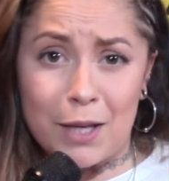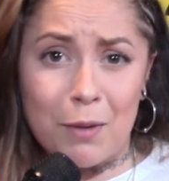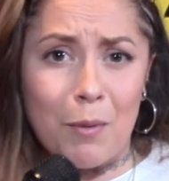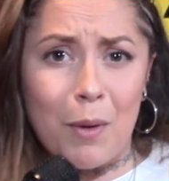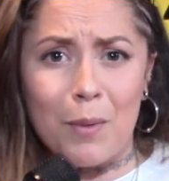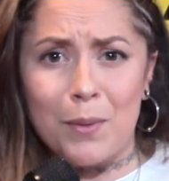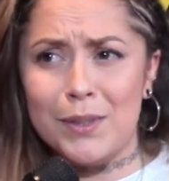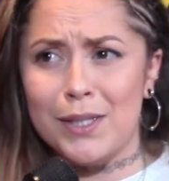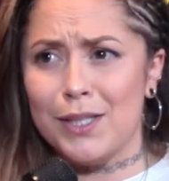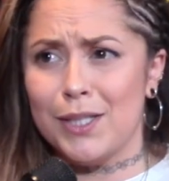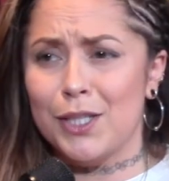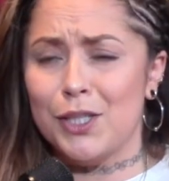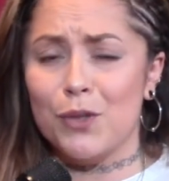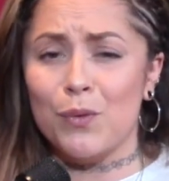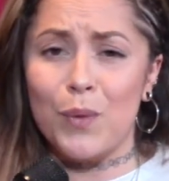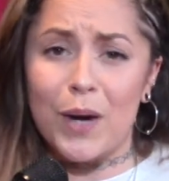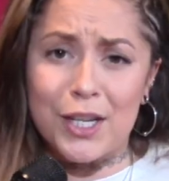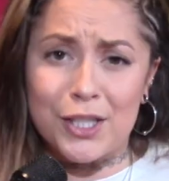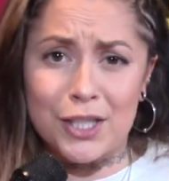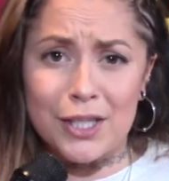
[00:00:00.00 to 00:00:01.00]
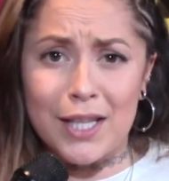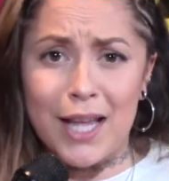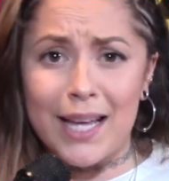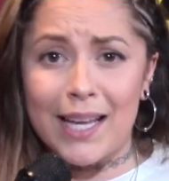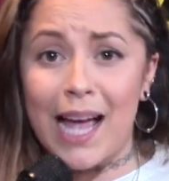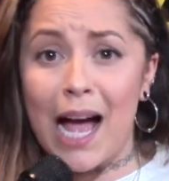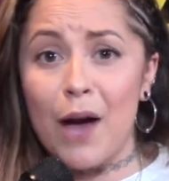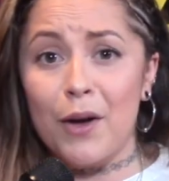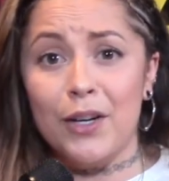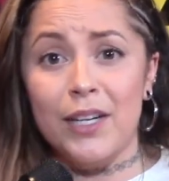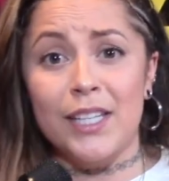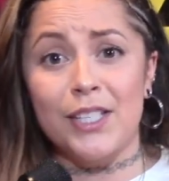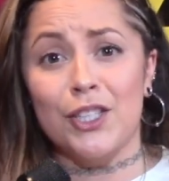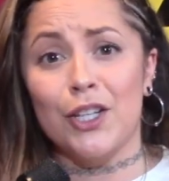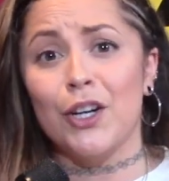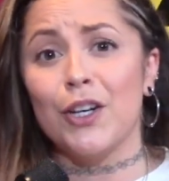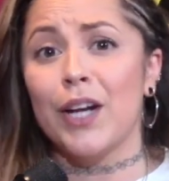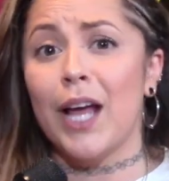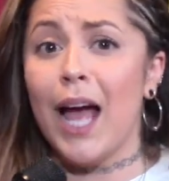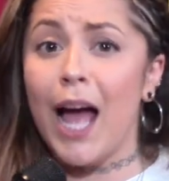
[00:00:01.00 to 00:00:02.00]
What was the situation like? How did it
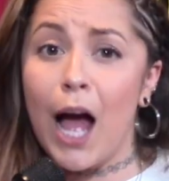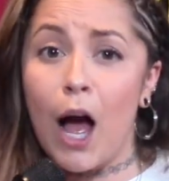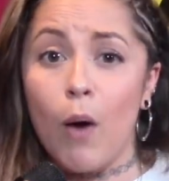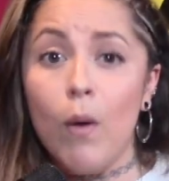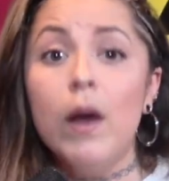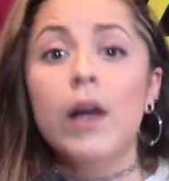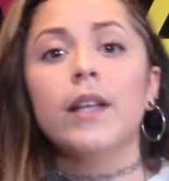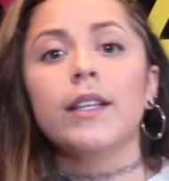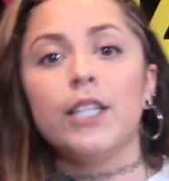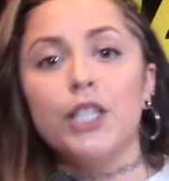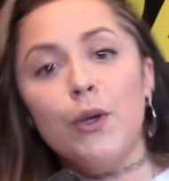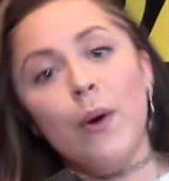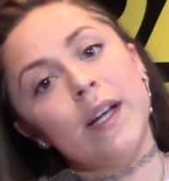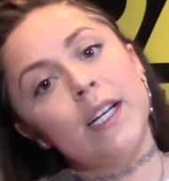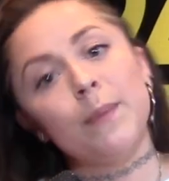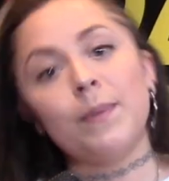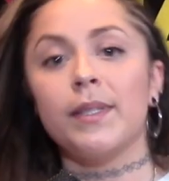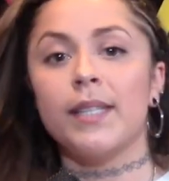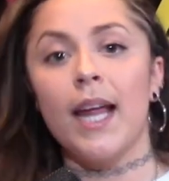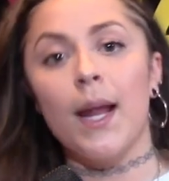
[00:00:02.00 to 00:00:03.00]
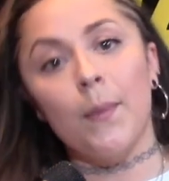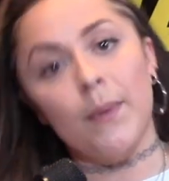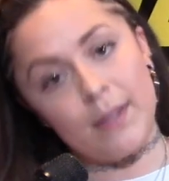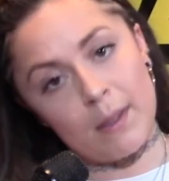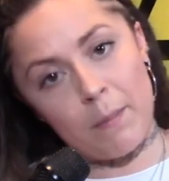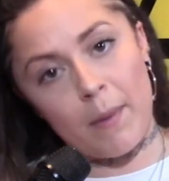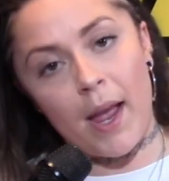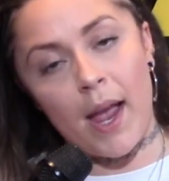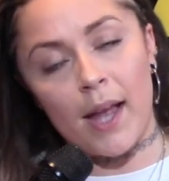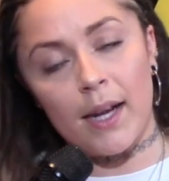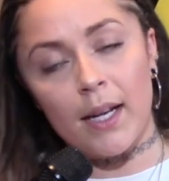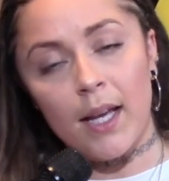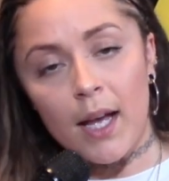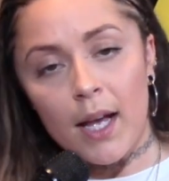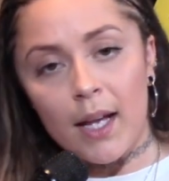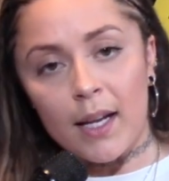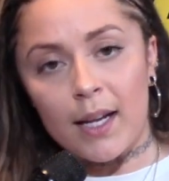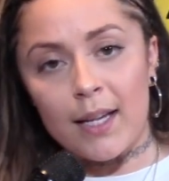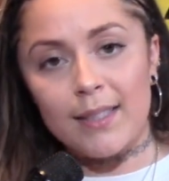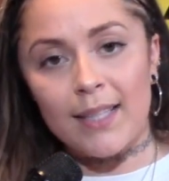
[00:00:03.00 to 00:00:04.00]
turn out? Did you end up staying with the man?
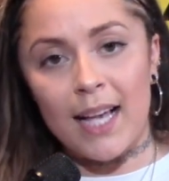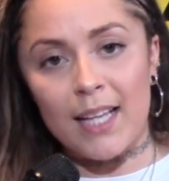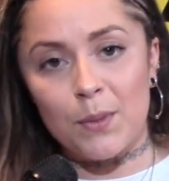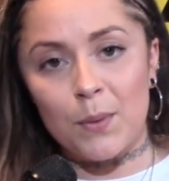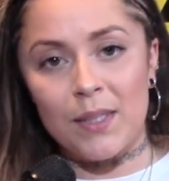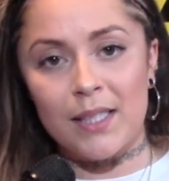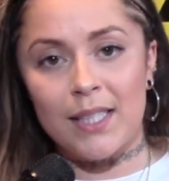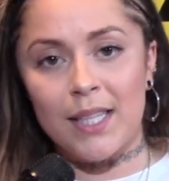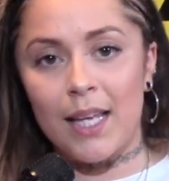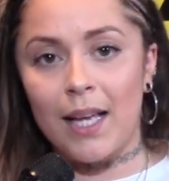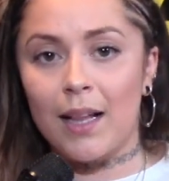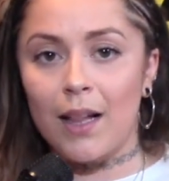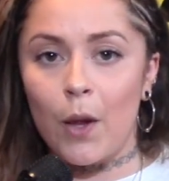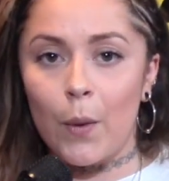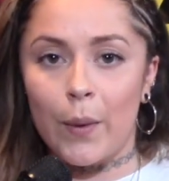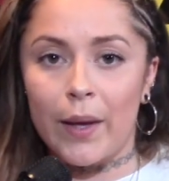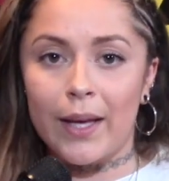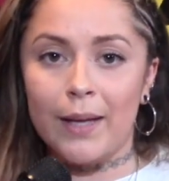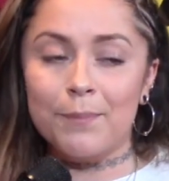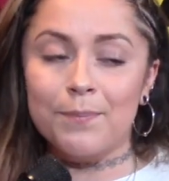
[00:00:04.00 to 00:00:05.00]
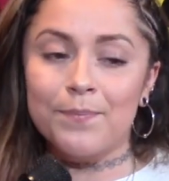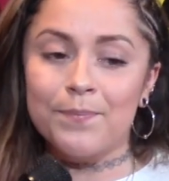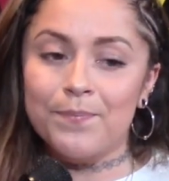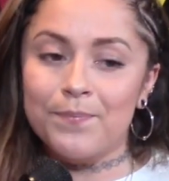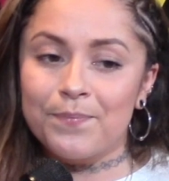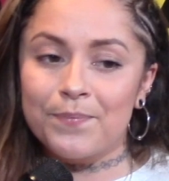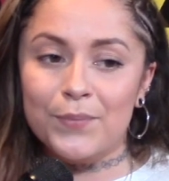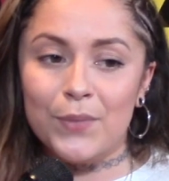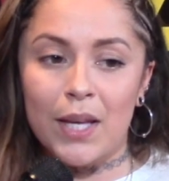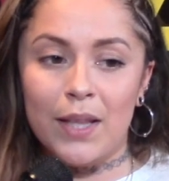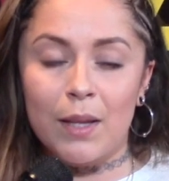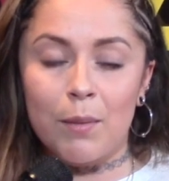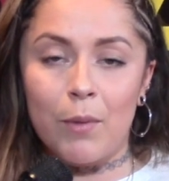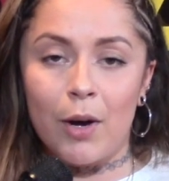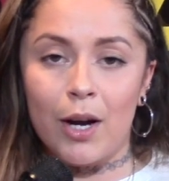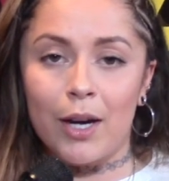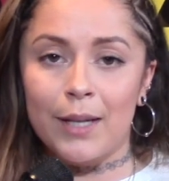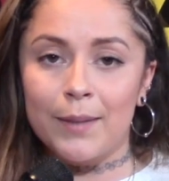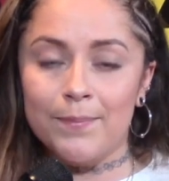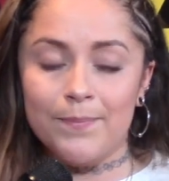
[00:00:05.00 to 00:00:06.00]
Because as we see, Khloe and
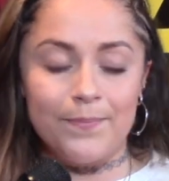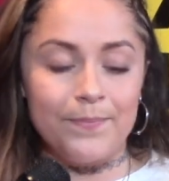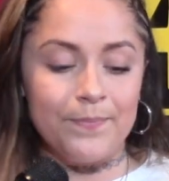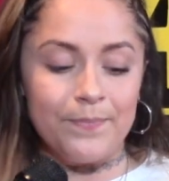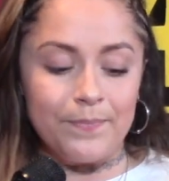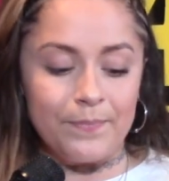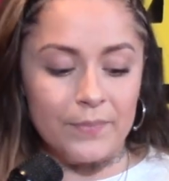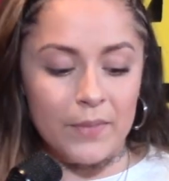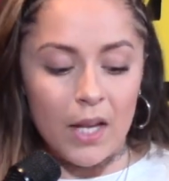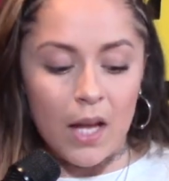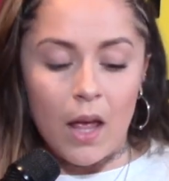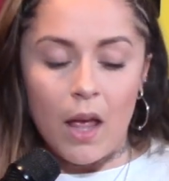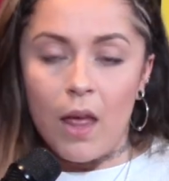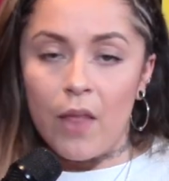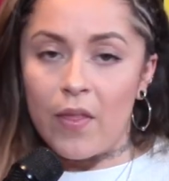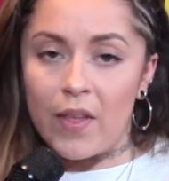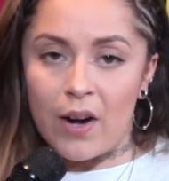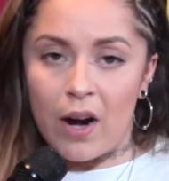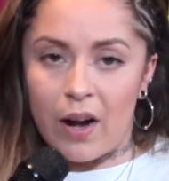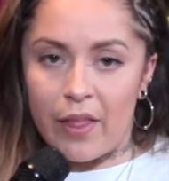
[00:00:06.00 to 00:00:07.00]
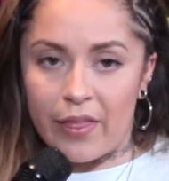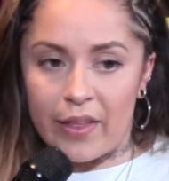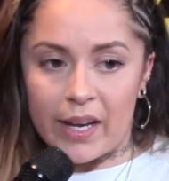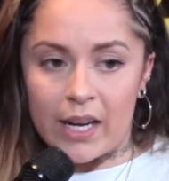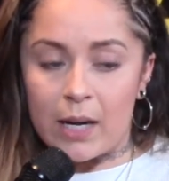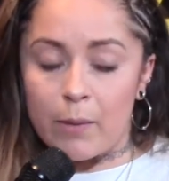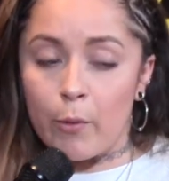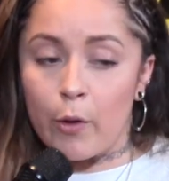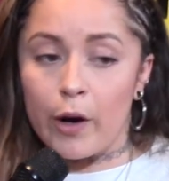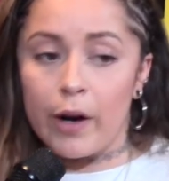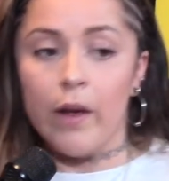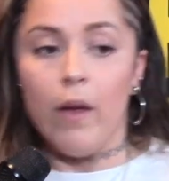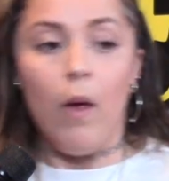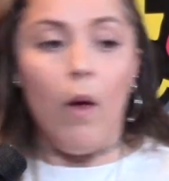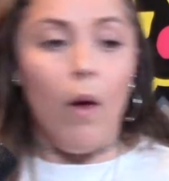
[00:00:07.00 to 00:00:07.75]
Lamar, they're not a thing anymore.